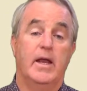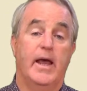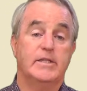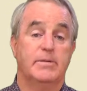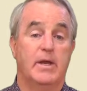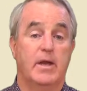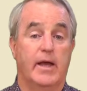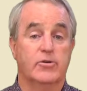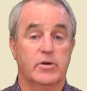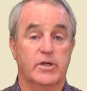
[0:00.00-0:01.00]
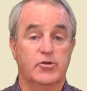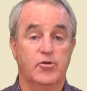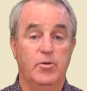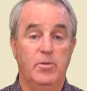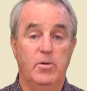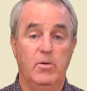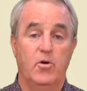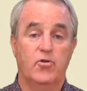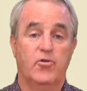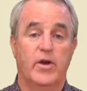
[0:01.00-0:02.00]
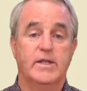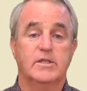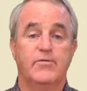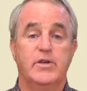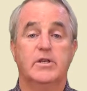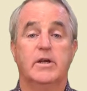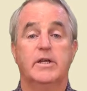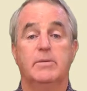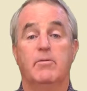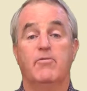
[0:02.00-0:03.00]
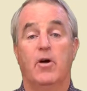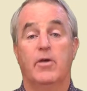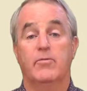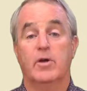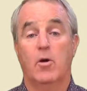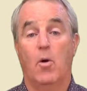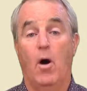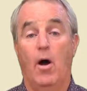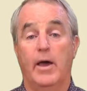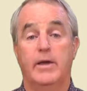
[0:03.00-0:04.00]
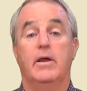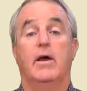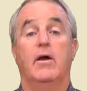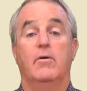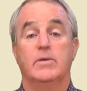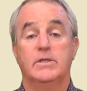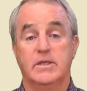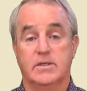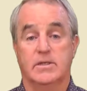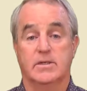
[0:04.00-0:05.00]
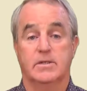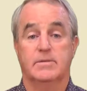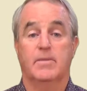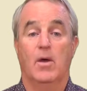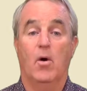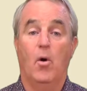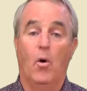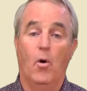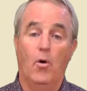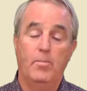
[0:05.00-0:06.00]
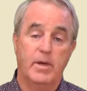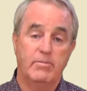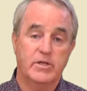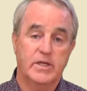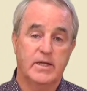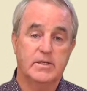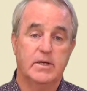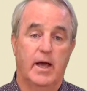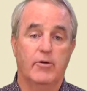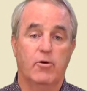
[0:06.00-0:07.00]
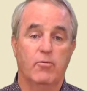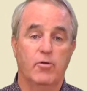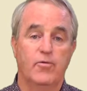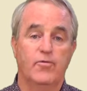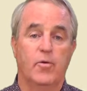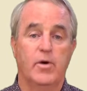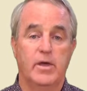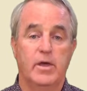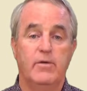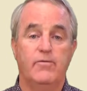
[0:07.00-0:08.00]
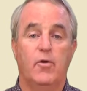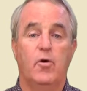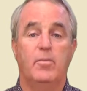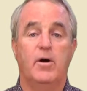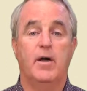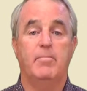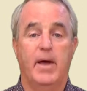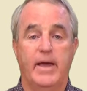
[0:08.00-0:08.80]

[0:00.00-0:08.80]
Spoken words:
It has to be naturally durable or treated sufficiently to provide the required resistance, or be protected under a roof or eave or by a